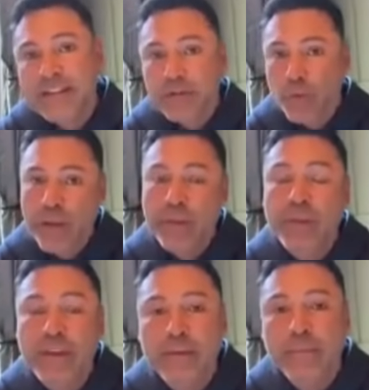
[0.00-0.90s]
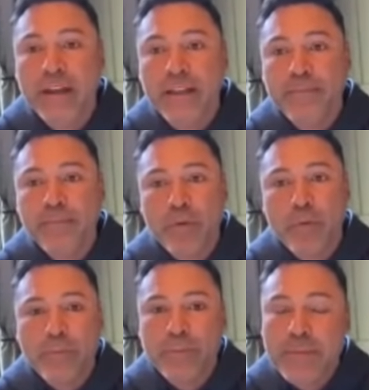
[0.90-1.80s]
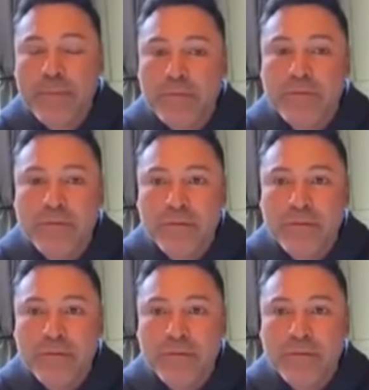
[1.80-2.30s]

it's one thing, but what people